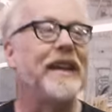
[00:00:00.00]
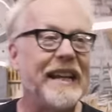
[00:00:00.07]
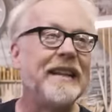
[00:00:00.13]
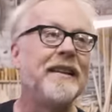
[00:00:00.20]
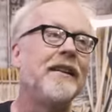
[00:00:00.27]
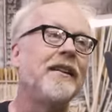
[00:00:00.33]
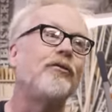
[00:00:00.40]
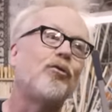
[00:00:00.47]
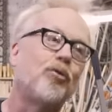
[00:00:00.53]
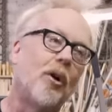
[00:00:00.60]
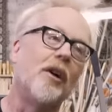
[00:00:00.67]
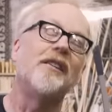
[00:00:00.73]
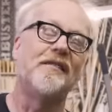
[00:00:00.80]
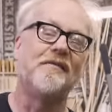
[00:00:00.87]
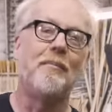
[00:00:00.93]
in the
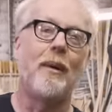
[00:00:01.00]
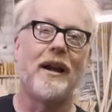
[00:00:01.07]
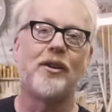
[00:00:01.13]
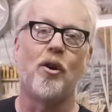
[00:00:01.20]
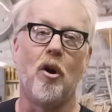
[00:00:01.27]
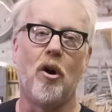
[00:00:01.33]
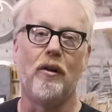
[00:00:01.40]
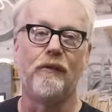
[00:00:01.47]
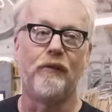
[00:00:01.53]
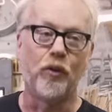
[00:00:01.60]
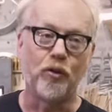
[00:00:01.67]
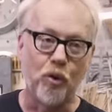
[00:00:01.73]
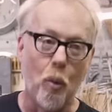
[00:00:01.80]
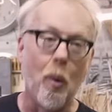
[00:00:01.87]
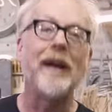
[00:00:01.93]
trunk of my car for
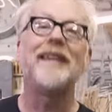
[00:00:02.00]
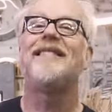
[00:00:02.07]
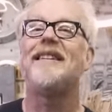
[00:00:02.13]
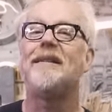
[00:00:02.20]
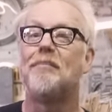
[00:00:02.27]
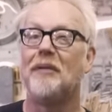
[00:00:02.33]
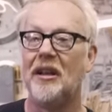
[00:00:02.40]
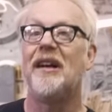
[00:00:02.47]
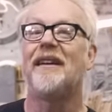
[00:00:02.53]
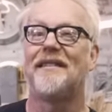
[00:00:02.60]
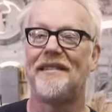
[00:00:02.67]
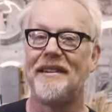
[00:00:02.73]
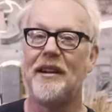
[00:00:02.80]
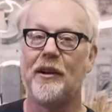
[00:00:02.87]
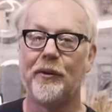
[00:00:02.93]
twenty plus
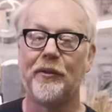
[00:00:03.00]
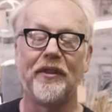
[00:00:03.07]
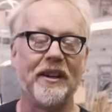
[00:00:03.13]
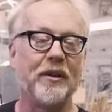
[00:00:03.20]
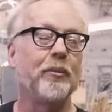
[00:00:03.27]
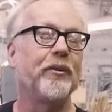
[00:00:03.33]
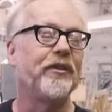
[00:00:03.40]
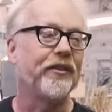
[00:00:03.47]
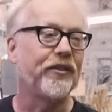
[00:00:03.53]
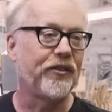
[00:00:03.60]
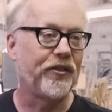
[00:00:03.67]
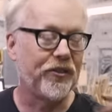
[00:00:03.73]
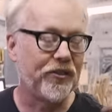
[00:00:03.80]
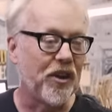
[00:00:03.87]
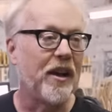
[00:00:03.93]
years. And it was a
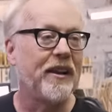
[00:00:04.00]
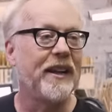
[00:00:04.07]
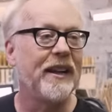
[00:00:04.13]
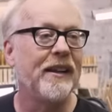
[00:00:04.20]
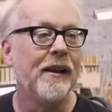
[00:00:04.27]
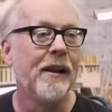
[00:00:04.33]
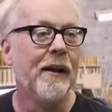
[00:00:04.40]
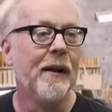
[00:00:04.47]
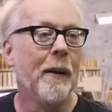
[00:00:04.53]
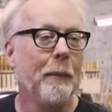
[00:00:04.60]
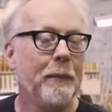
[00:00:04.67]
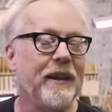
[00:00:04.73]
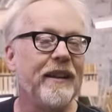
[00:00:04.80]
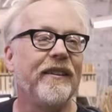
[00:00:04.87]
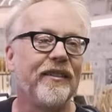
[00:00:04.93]
stunning
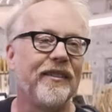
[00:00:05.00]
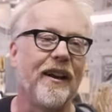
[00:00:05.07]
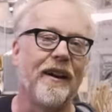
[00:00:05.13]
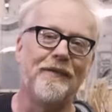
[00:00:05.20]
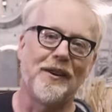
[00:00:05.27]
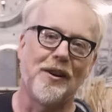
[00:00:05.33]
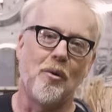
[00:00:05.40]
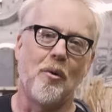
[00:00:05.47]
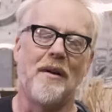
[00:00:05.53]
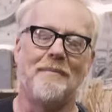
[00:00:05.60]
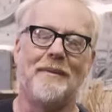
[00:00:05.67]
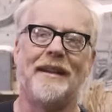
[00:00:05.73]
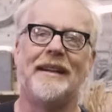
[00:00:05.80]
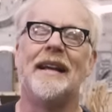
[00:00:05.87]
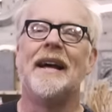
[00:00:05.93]
piece of
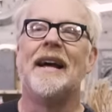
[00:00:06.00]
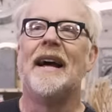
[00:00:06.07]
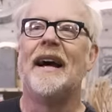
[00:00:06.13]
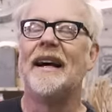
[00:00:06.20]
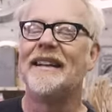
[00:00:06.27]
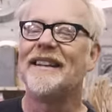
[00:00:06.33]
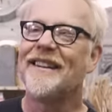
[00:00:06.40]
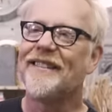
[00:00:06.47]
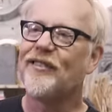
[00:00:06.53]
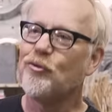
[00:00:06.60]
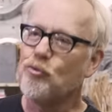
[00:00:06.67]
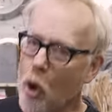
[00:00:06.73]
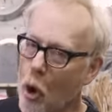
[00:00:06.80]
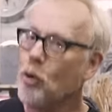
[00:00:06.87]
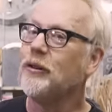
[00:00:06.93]
equipment. And it got
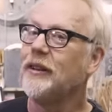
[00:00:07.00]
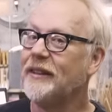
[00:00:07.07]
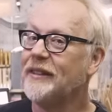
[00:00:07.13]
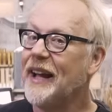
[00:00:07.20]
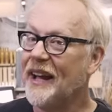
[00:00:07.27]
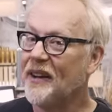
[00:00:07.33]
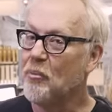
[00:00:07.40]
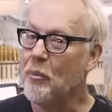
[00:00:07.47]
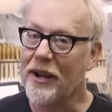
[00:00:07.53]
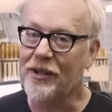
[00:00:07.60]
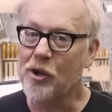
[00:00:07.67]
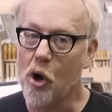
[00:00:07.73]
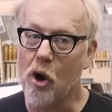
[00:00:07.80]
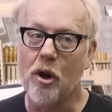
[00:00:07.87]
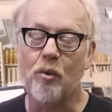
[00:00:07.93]
stolen out of my
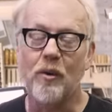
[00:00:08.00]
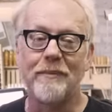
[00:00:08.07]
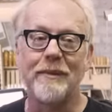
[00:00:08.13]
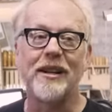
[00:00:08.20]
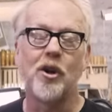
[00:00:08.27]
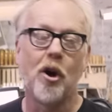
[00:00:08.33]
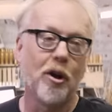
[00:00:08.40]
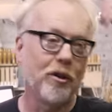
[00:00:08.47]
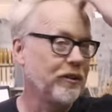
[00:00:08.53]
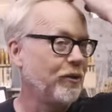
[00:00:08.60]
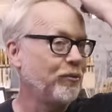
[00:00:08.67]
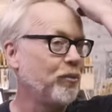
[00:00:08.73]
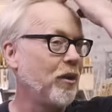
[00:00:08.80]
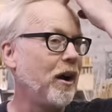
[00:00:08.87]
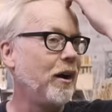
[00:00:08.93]
car when my car
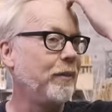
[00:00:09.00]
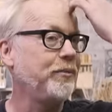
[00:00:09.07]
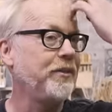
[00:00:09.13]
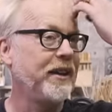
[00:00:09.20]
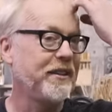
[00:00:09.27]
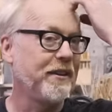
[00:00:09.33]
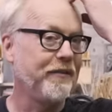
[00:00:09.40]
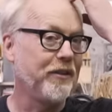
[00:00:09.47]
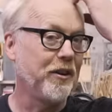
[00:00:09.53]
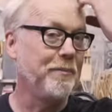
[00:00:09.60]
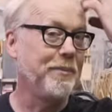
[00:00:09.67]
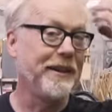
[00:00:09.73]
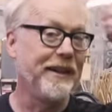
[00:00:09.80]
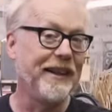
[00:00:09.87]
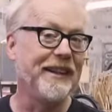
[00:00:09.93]
got robbed at the very
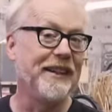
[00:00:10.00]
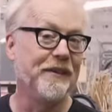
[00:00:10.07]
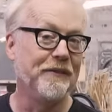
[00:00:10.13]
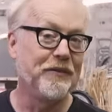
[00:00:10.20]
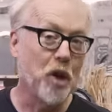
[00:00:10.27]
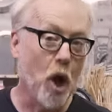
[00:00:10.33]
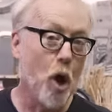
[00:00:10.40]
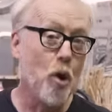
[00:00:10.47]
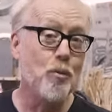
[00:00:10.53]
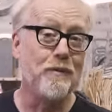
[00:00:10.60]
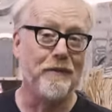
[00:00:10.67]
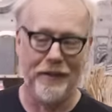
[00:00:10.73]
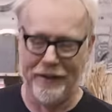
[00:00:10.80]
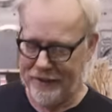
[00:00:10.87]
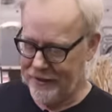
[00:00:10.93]
beginning of
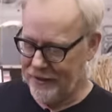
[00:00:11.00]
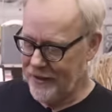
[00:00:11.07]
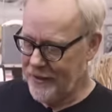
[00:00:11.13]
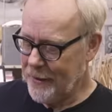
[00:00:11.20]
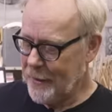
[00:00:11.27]
COVID.